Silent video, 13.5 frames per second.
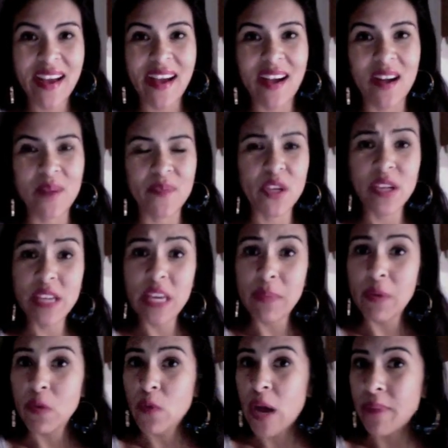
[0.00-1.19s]
You can keep
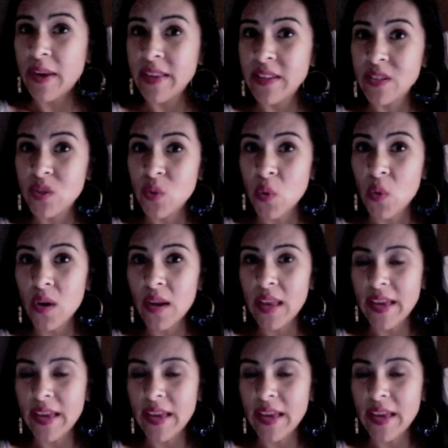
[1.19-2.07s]
it right by the door,